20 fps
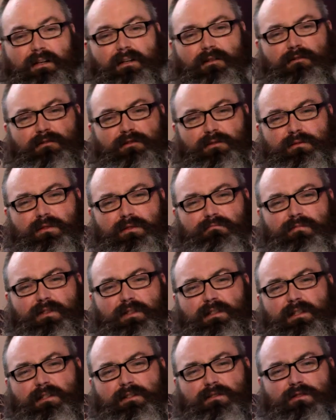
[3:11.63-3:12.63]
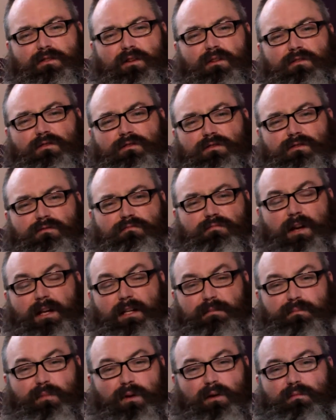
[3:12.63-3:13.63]
She was in Ridley Scott's
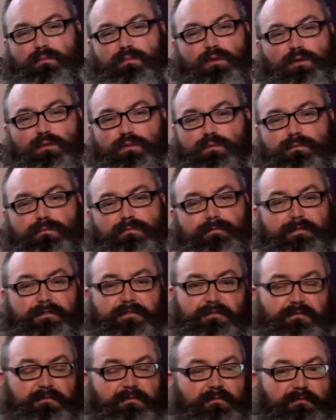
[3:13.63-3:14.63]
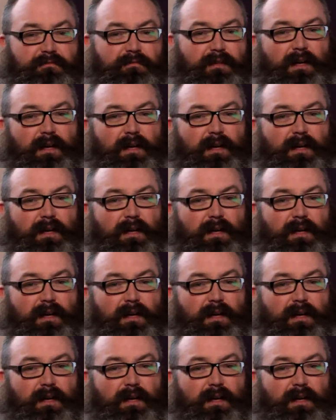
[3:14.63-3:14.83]
Raised by Wolves.